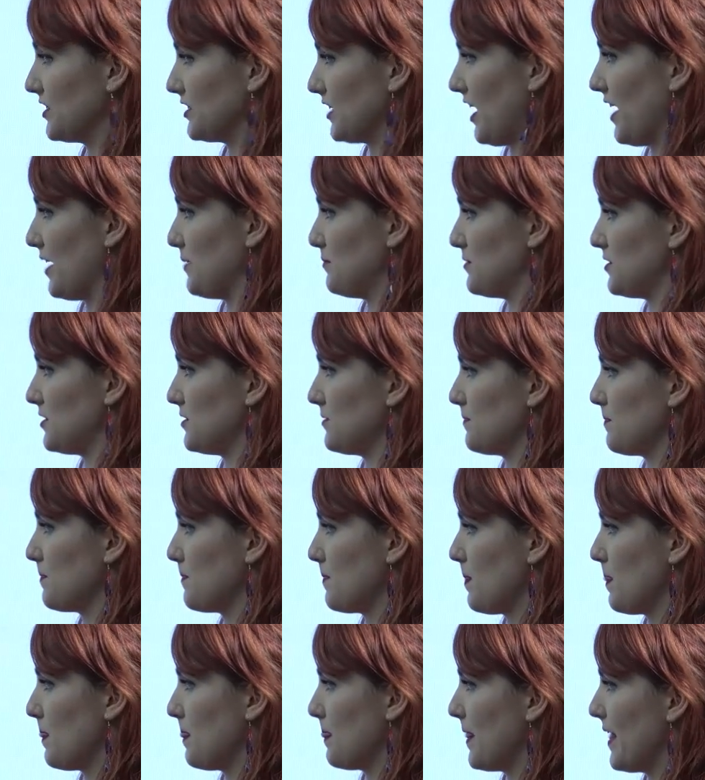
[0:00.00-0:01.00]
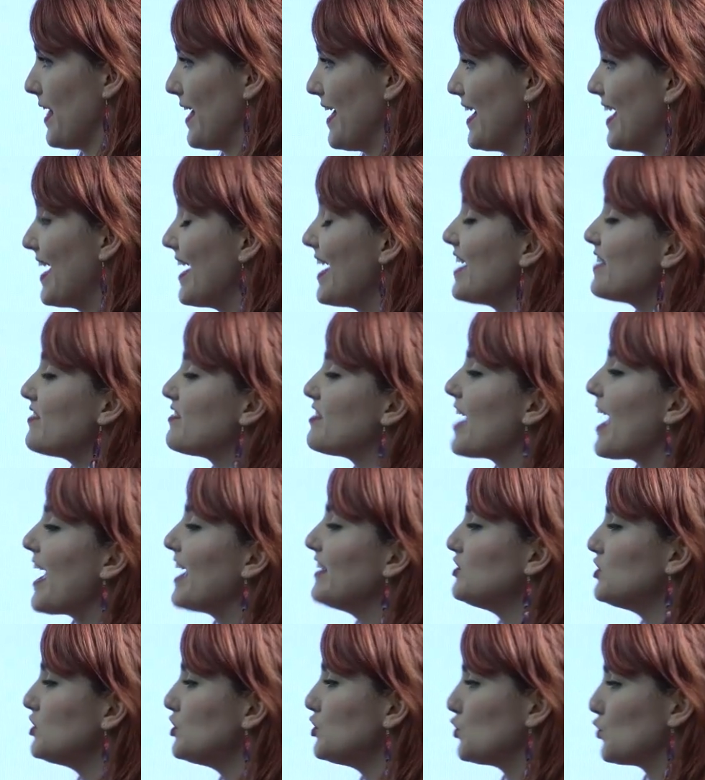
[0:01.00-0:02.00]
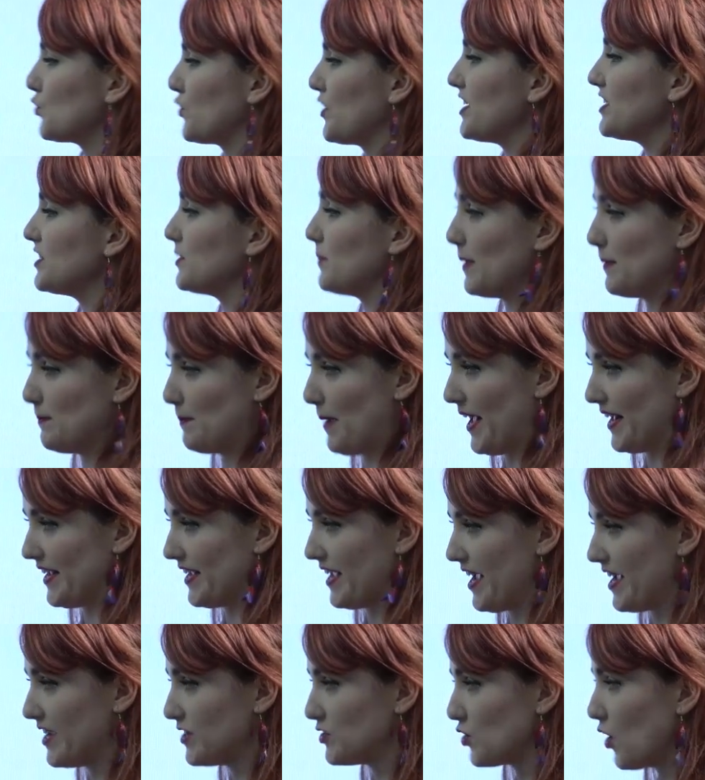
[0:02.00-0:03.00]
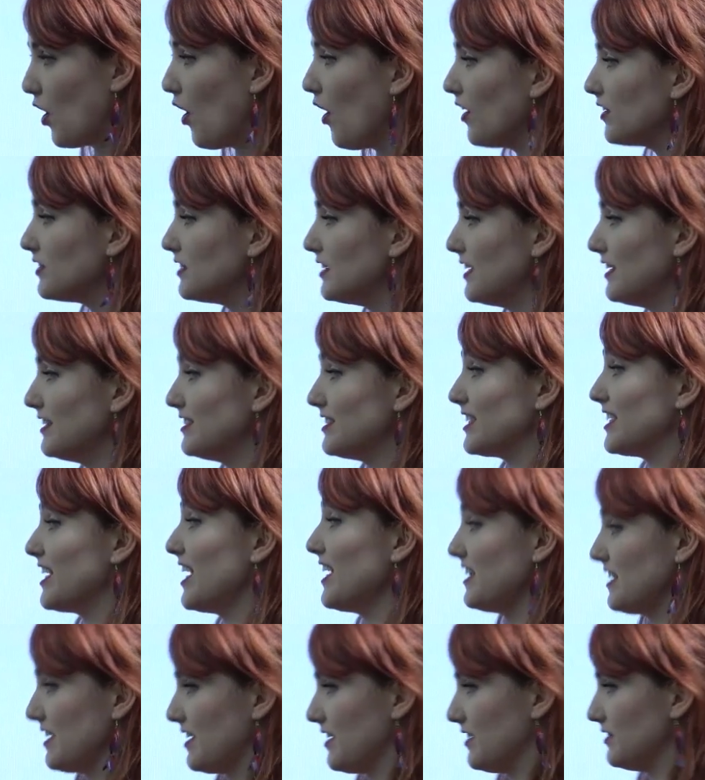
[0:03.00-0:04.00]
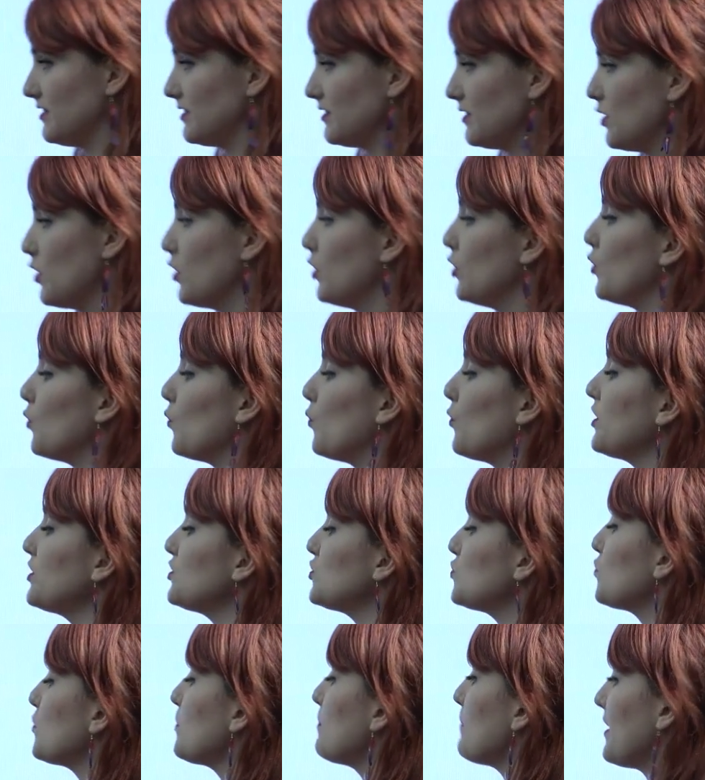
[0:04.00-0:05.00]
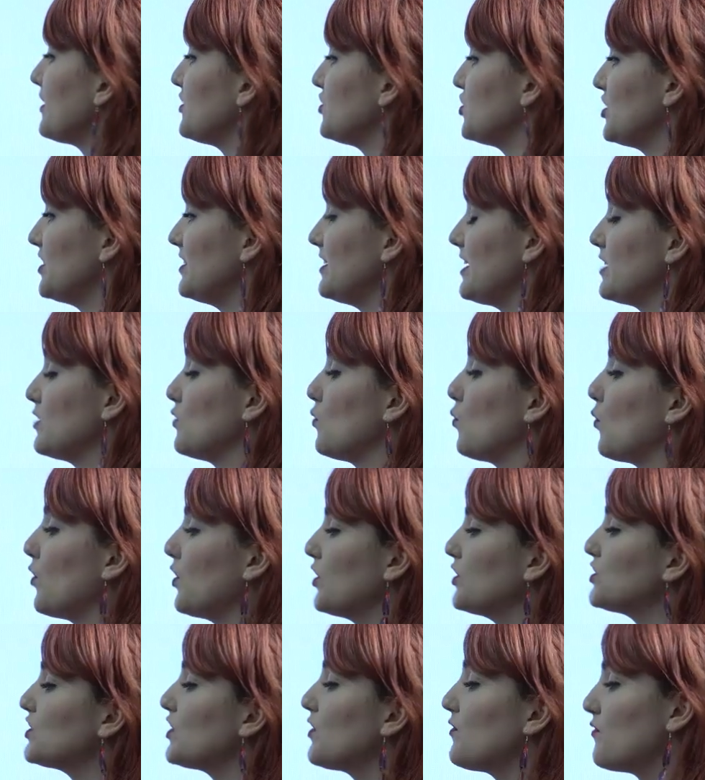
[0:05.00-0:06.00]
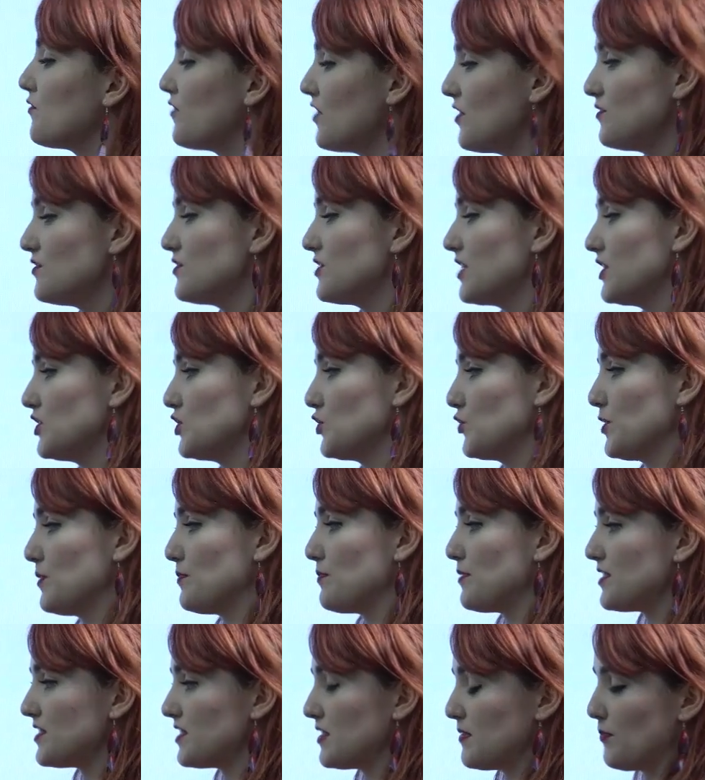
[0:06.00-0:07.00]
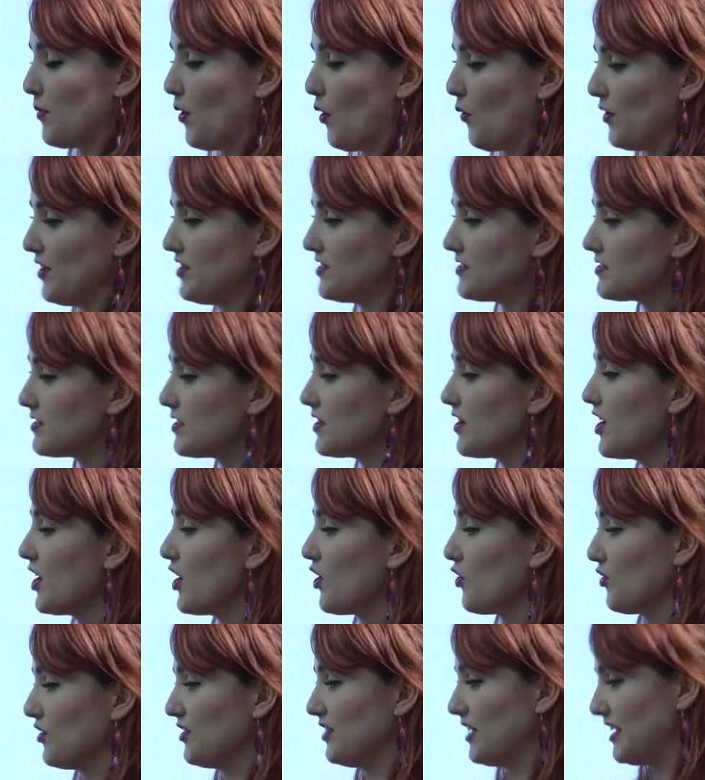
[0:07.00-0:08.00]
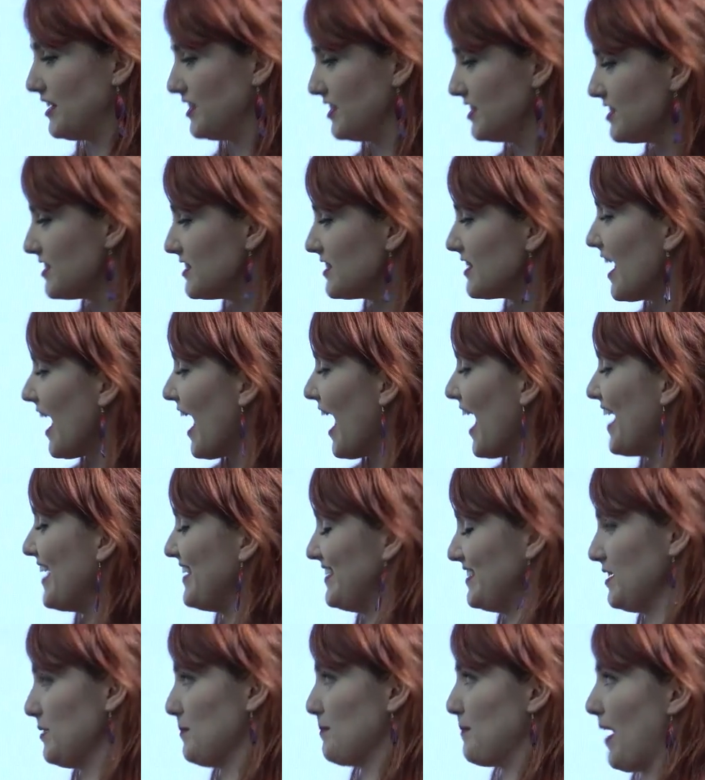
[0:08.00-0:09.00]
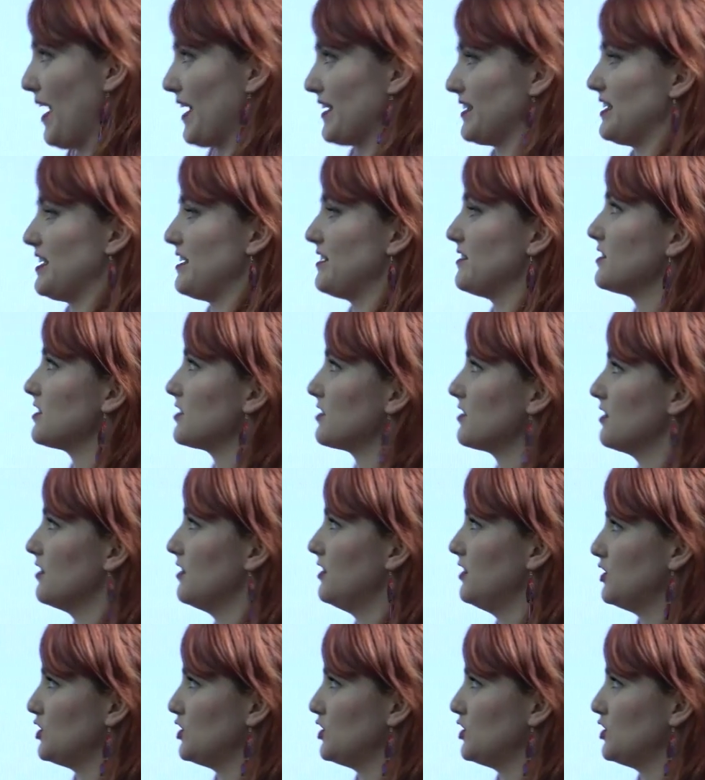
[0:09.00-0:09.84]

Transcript: times. The ancient Greeks made pancakes called tagenias, which were mentioned in the works of 5th century BC poets Chronatus and Magnes.